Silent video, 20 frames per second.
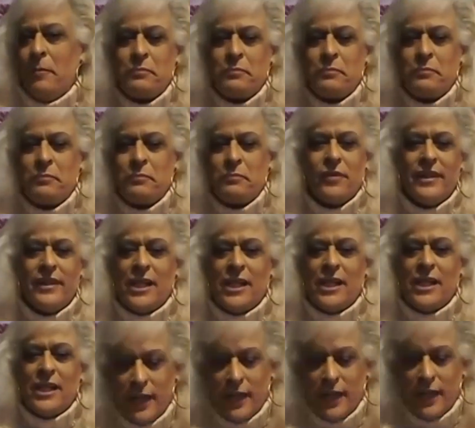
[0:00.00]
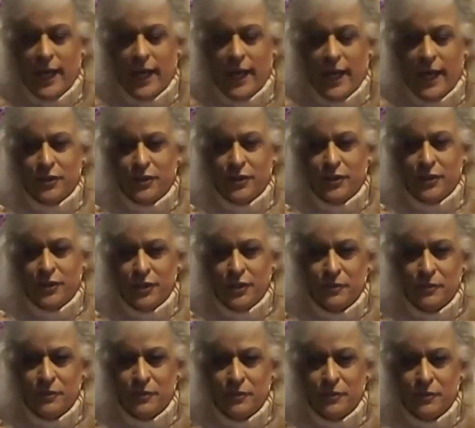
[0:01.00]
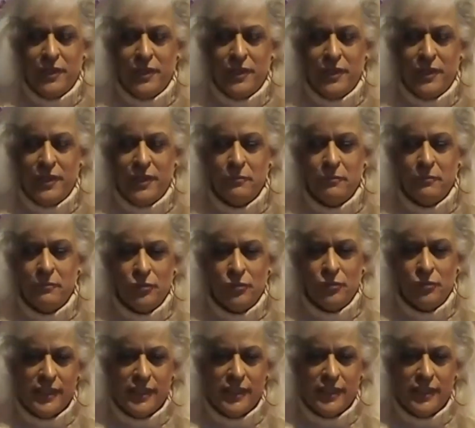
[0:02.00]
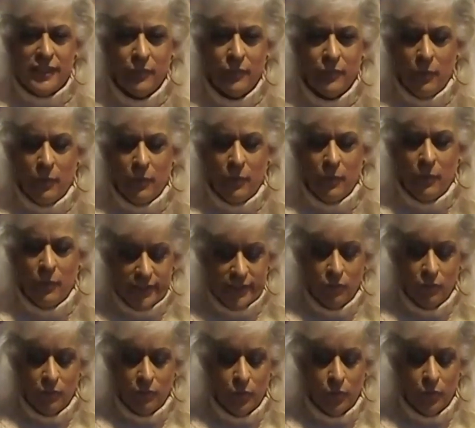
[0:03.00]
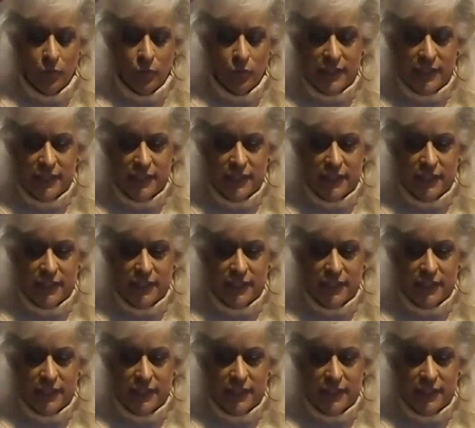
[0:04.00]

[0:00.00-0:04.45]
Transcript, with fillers: That's what I used to do, even in the movies when I'm watching the old movies.